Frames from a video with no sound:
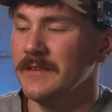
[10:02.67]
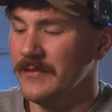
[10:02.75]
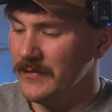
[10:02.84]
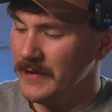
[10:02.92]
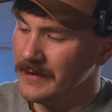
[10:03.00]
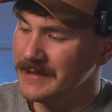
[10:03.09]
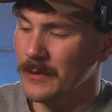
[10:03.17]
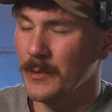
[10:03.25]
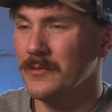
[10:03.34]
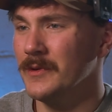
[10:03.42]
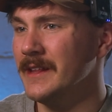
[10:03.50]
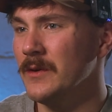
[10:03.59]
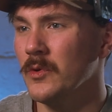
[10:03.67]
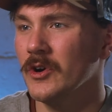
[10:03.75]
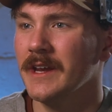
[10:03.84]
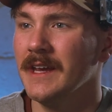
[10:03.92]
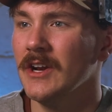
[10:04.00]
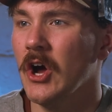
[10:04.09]
of fields that we really
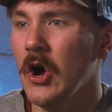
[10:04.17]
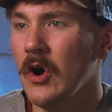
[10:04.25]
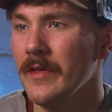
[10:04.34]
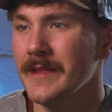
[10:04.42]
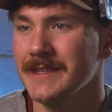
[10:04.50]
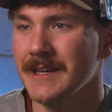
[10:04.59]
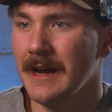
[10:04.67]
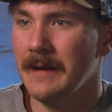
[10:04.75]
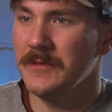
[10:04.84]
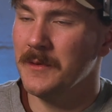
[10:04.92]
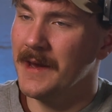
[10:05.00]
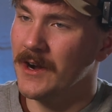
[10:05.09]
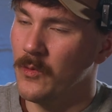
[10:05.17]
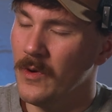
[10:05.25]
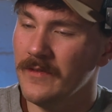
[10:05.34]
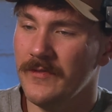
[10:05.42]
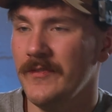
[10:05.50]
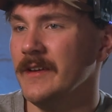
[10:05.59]
work in all the time, no matter
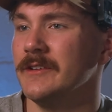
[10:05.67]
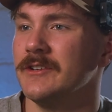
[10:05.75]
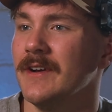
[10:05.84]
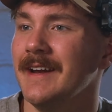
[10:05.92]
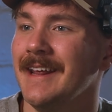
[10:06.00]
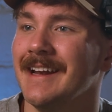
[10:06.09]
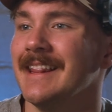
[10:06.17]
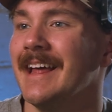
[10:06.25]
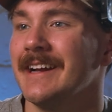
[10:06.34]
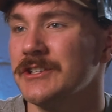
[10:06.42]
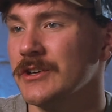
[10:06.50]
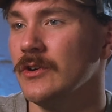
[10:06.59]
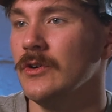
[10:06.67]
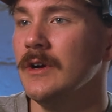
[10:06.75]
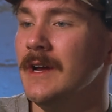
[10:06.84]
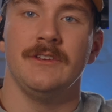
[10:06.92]
what field you're in electrical.